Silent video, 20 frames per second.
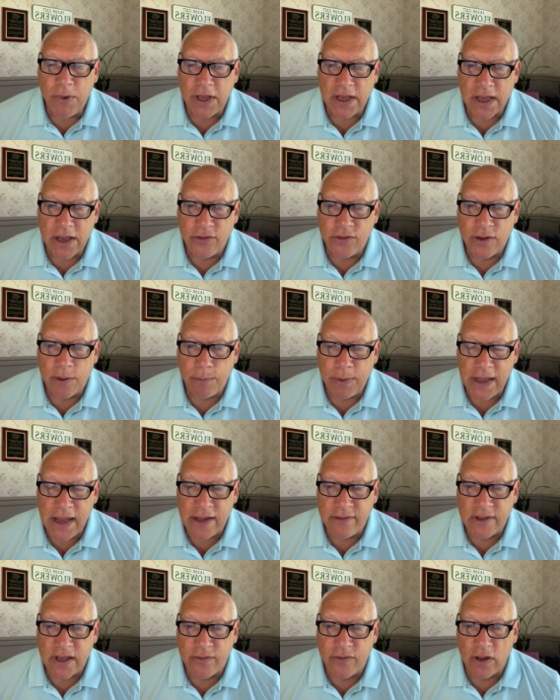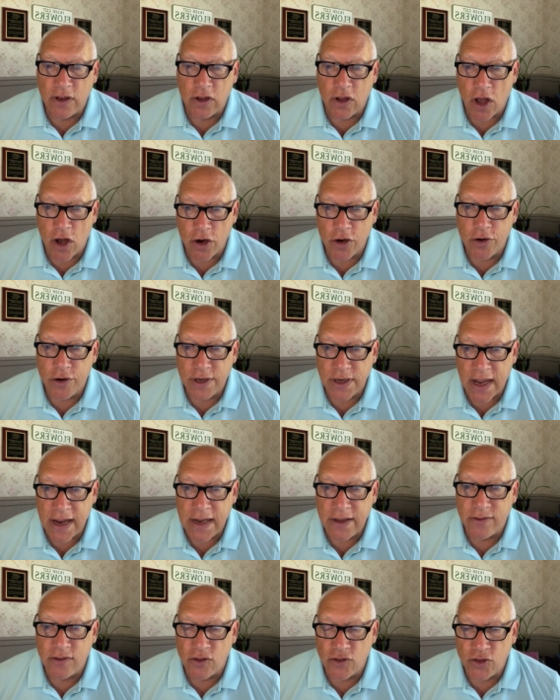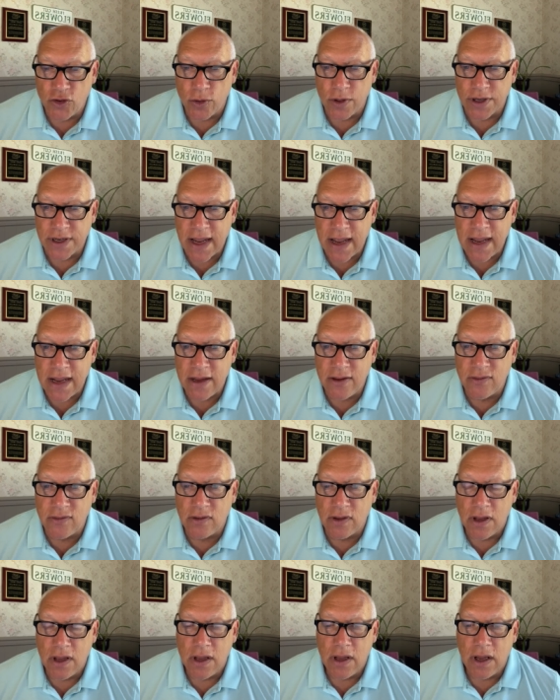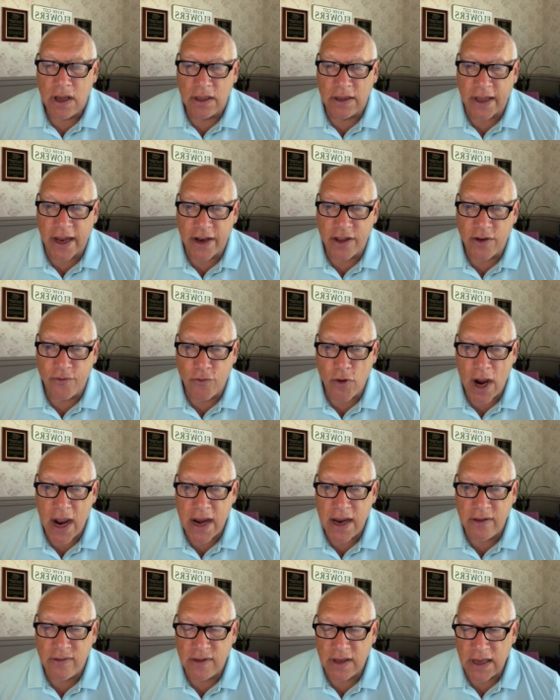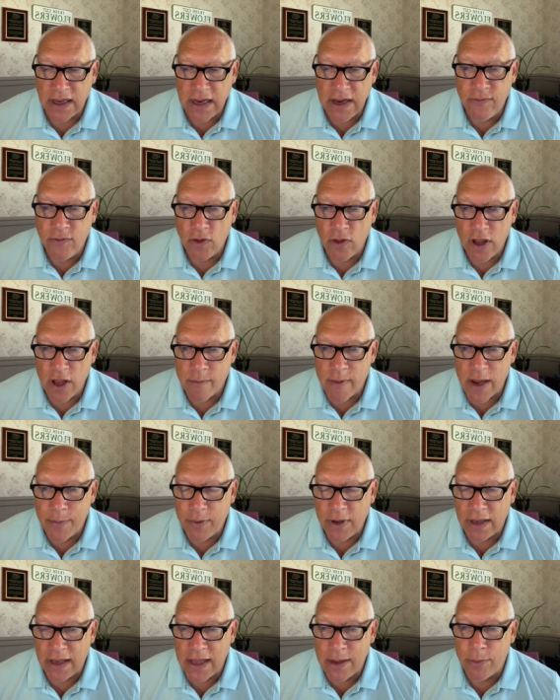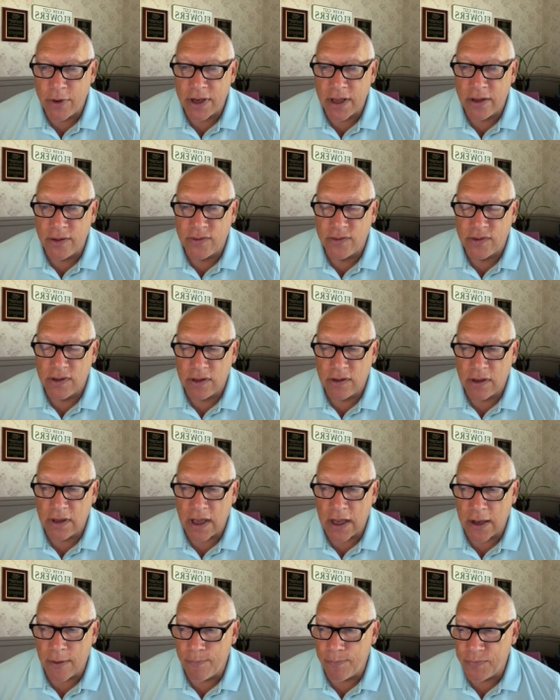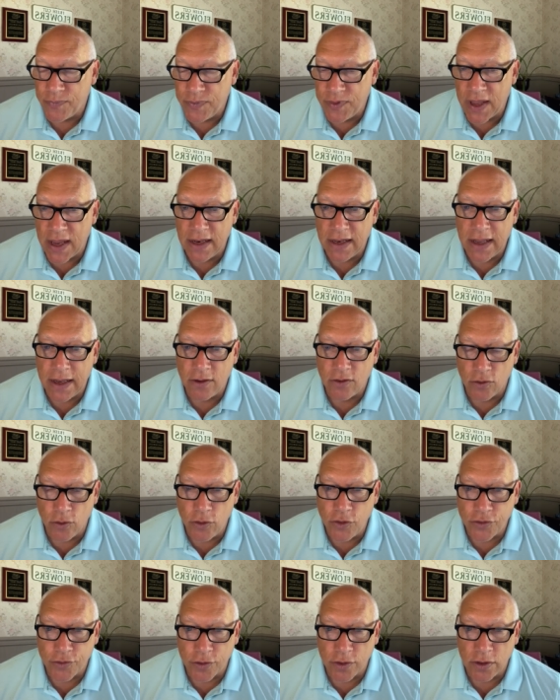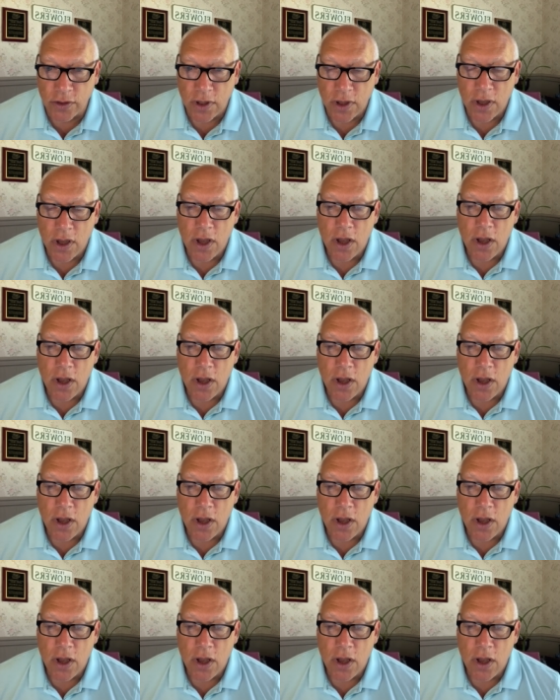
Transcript: because the plants have the longer nights and short days, a lot of the varieties, even though they might be labeled as um, day length neutral,